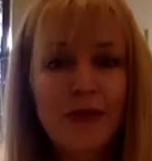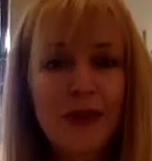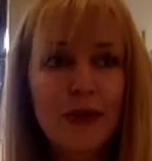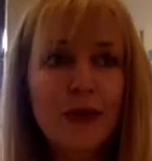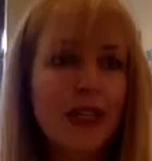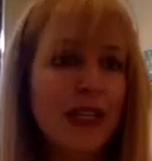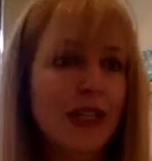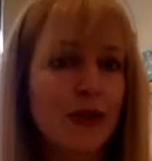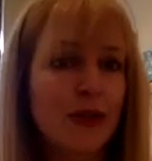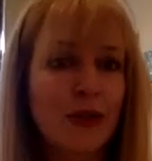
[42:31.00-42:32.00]

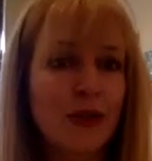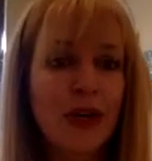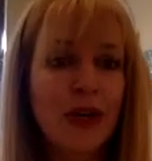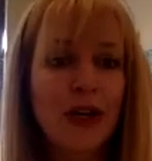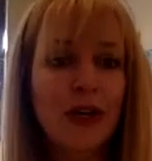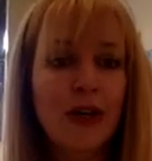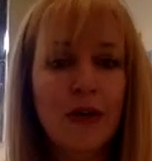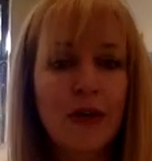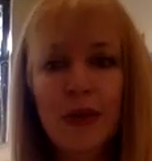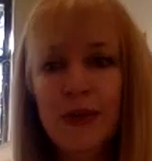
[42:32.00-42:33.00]
really into
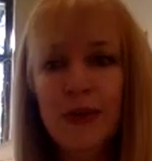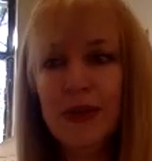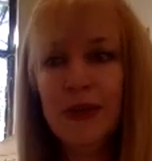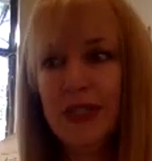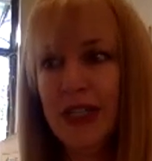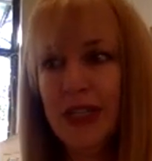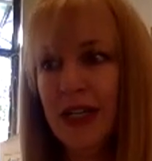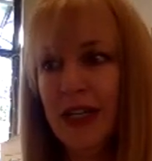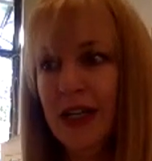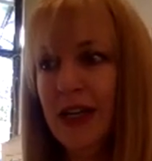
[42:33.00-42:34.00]

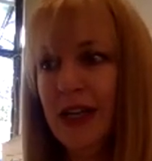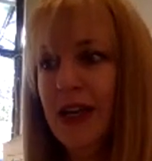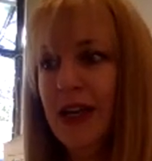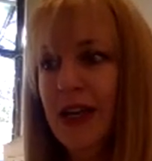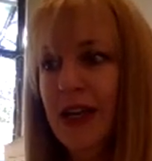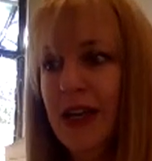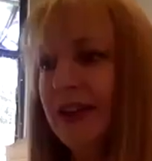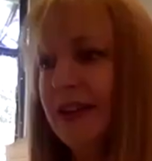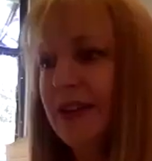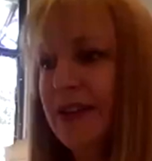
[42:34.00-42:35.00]
composting, and
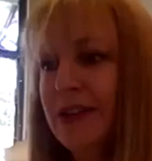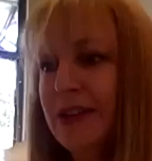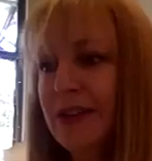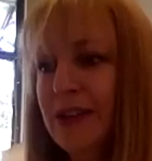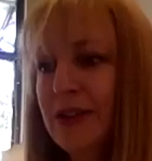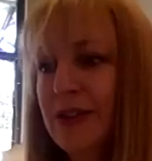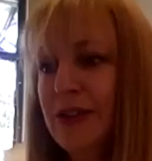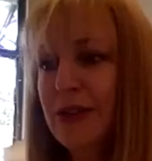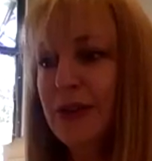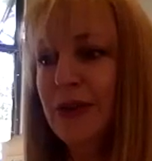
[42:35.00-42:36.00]
they're
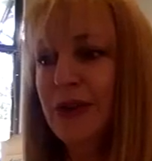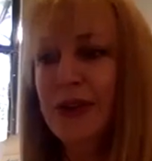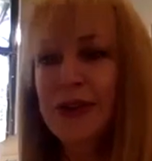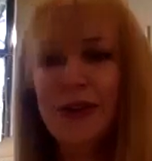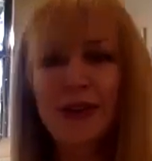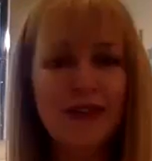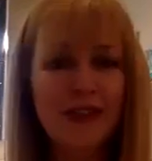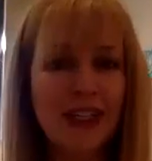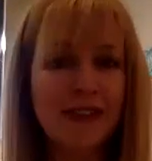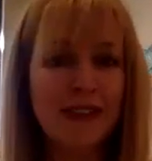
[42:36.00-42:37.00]
into
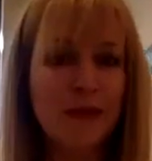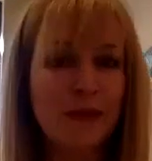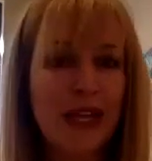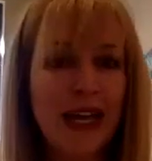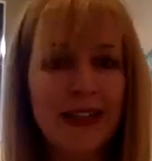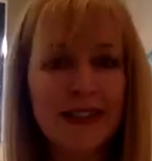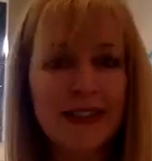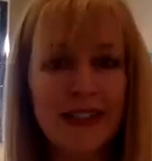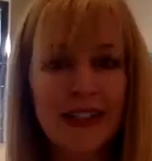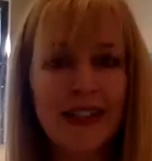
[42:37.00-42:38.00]
alternative things than
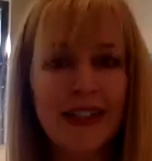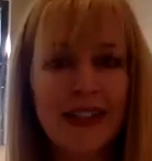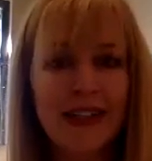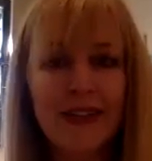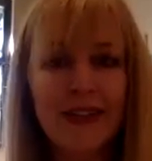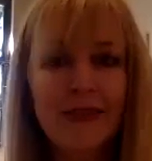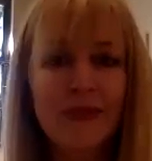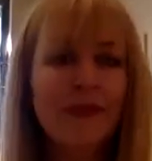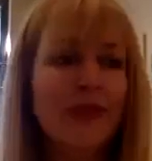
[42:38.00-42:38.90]
plastic, and